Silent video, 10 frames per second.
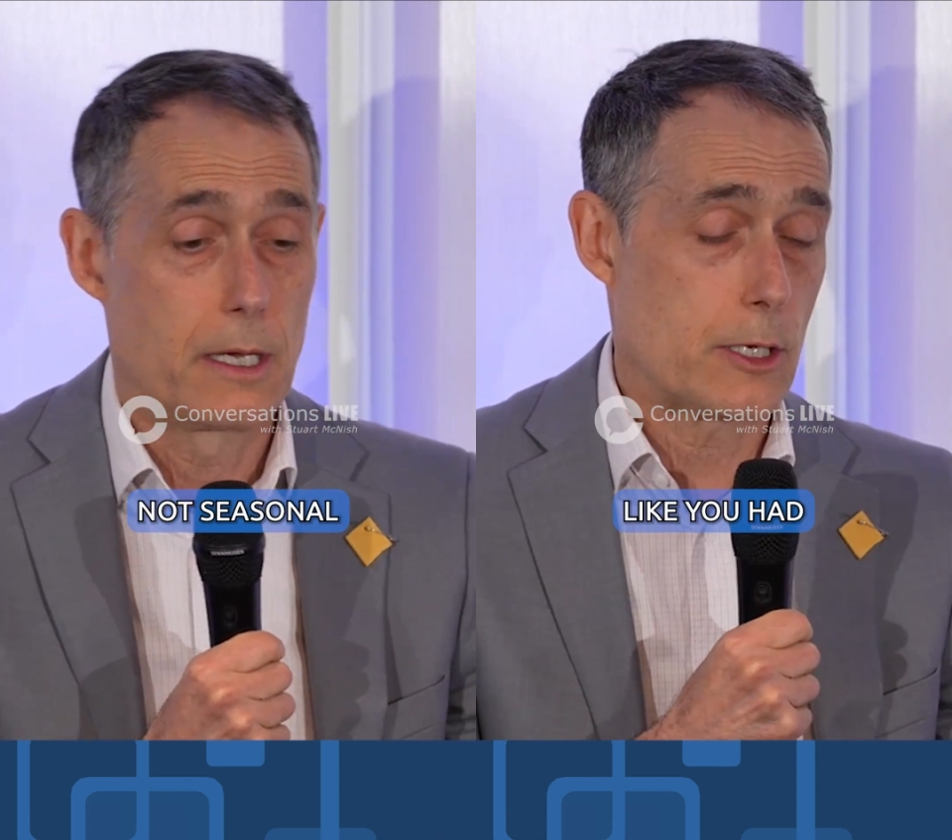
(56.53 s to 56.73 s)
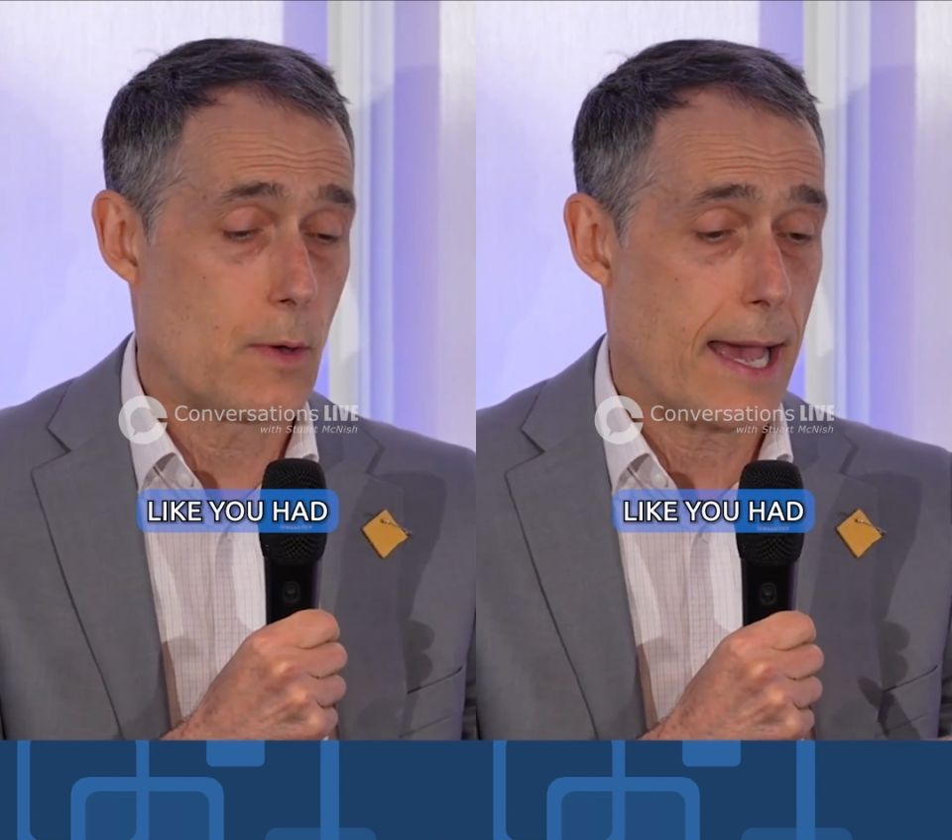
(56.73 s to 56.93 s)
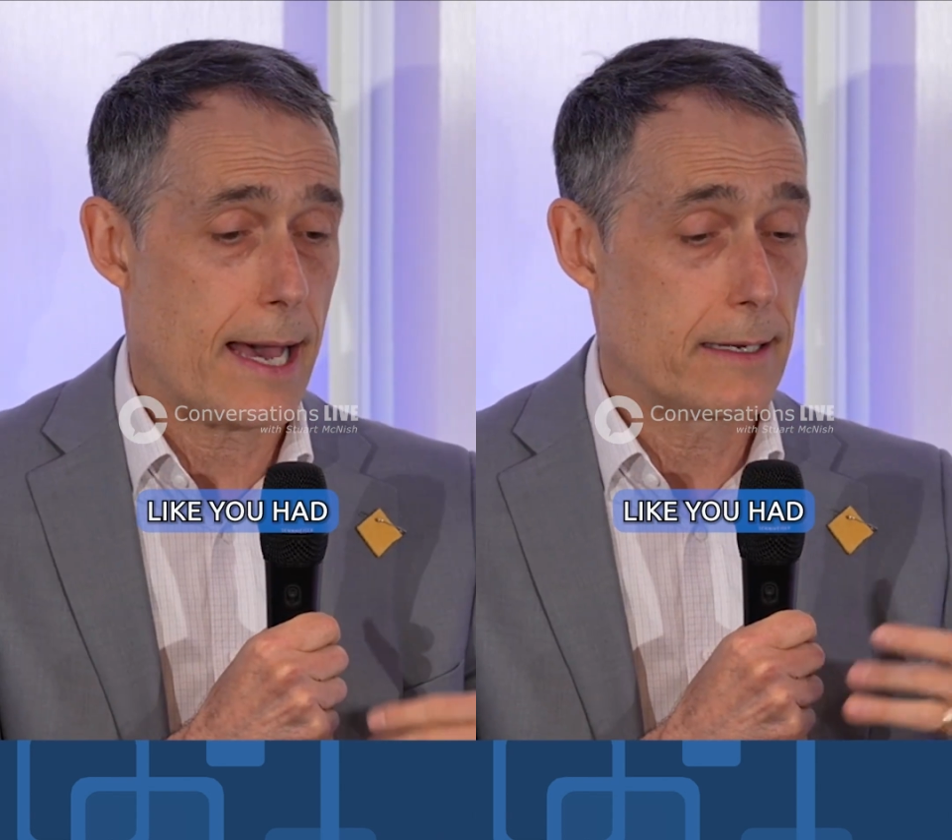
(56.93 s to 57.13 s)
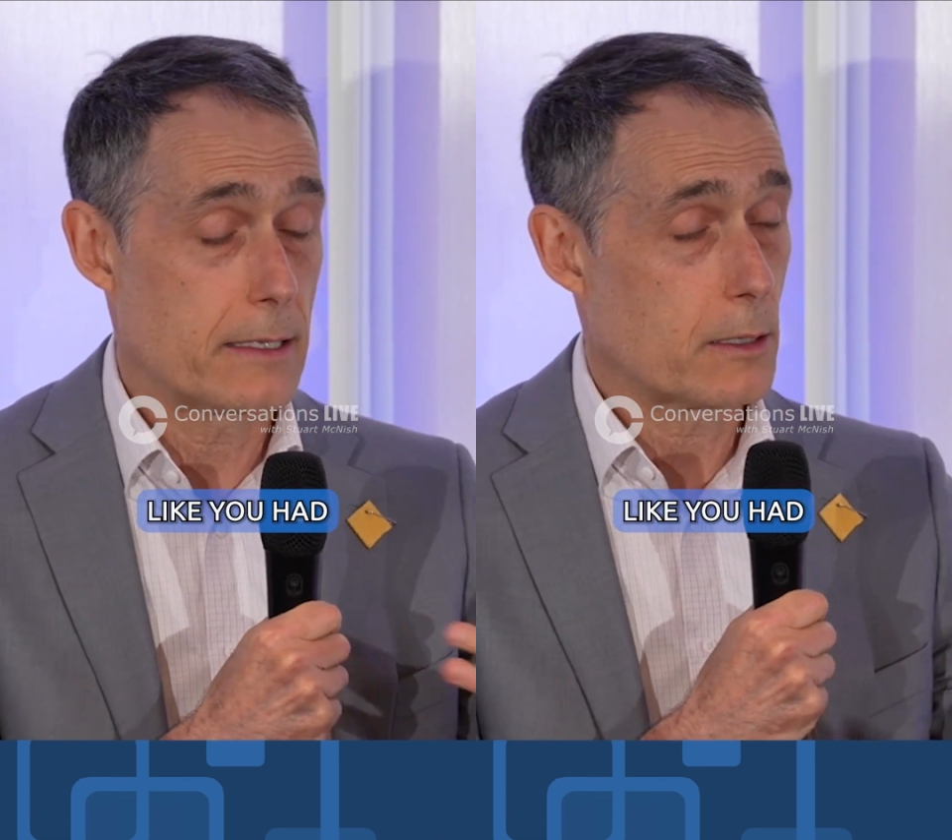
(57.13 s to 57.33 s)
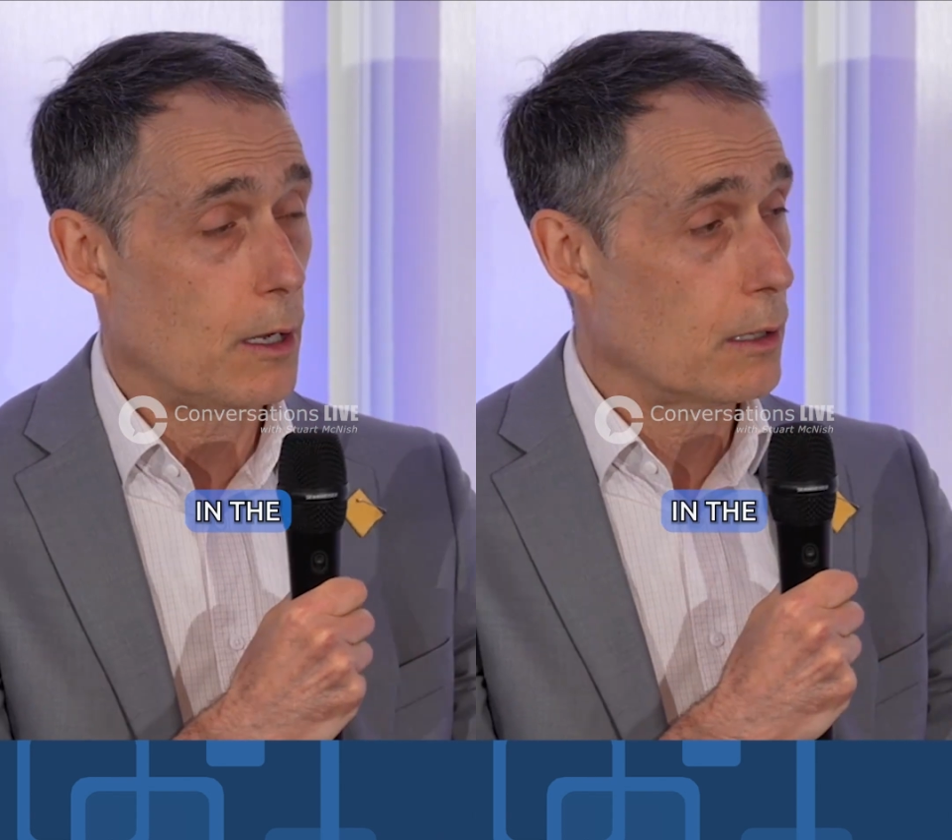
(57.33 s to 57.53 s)
like you had
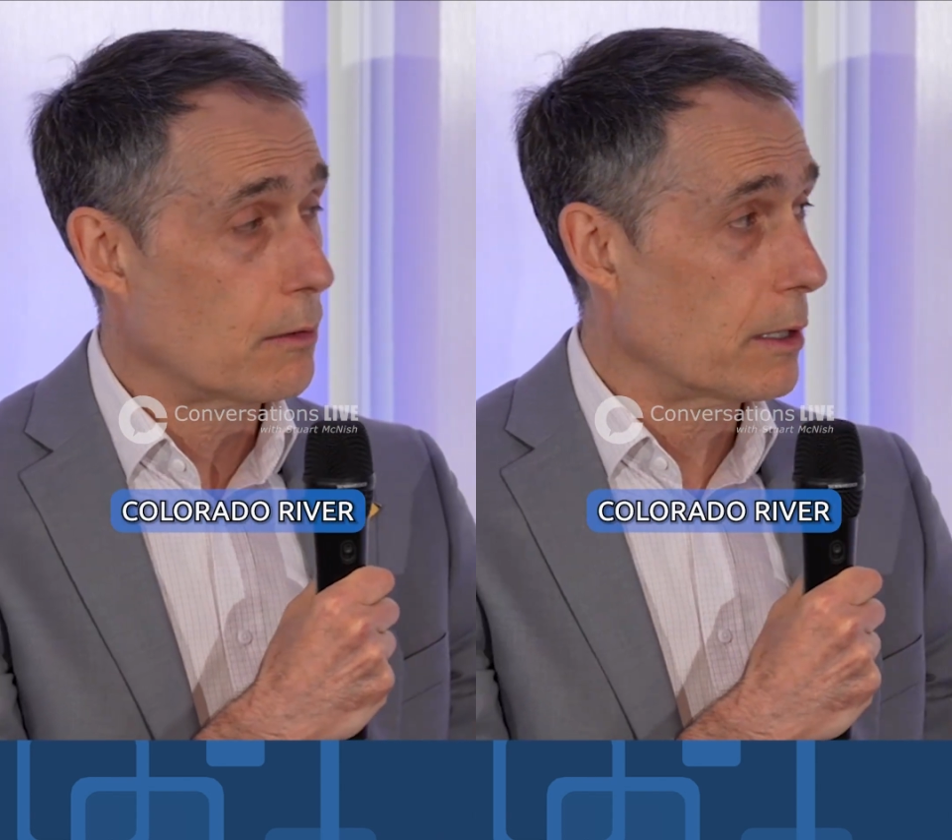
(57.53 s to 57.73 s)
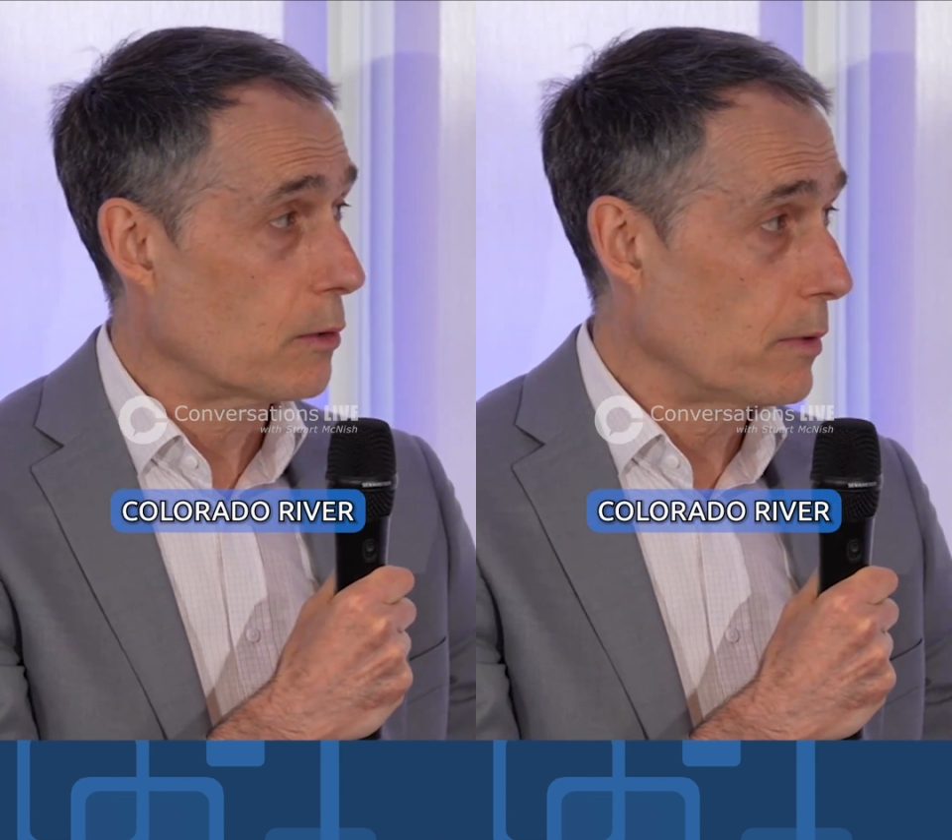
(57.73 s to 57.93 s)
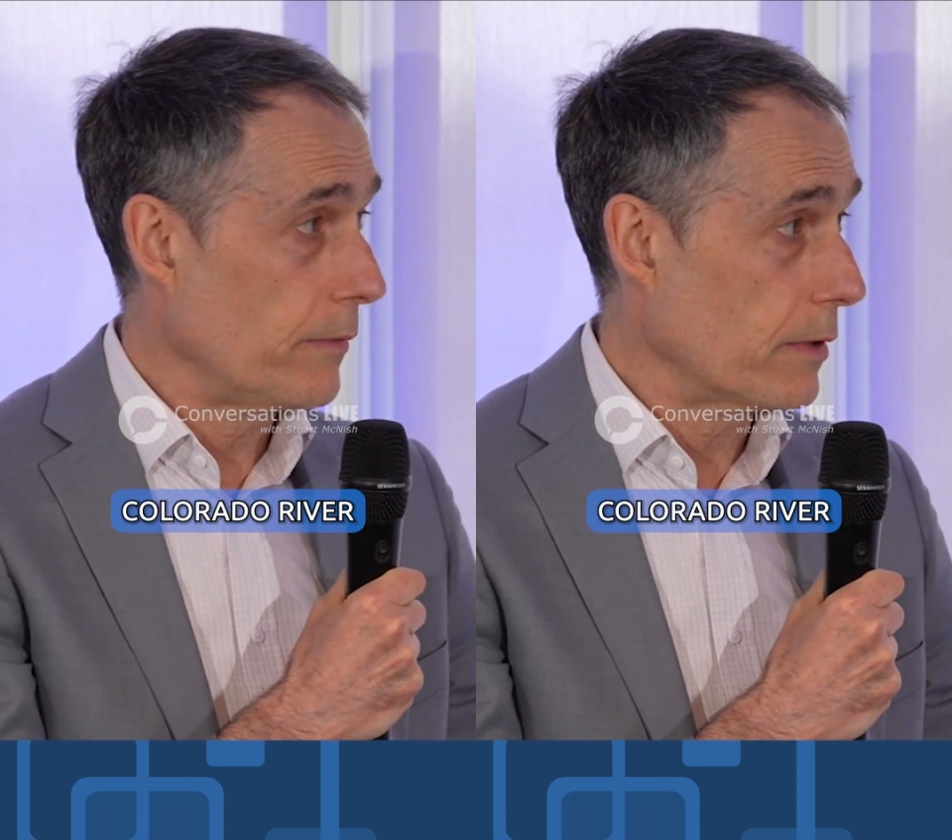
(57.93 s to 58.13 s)
in the Colorado